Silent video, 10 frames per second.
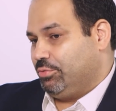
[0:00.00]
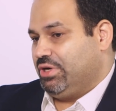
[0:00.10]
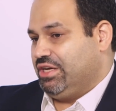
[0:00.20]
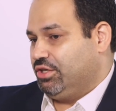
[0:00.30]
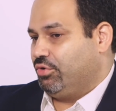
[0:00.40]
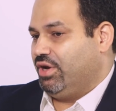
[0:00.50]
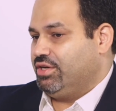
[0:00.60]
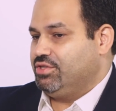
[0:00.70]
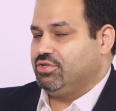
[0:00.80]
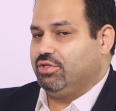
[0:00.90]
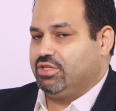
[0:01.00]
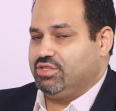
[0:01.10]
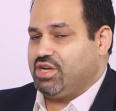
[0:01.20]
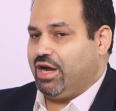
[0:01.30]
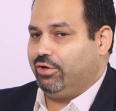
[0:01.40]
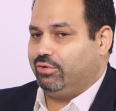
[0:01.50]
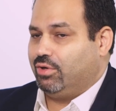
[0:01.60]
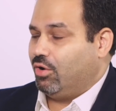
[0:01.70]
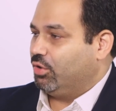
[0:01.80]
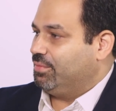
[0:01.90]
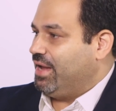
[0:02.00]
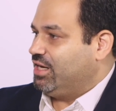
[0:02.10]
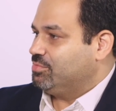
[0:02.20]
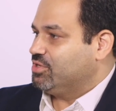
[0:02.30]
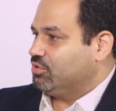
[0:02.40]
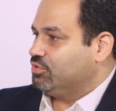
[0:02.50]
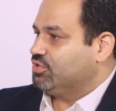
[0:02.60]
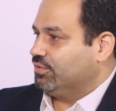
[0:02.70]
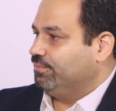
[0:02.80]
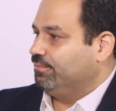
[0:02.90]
and we integrated into the entire audit management solution.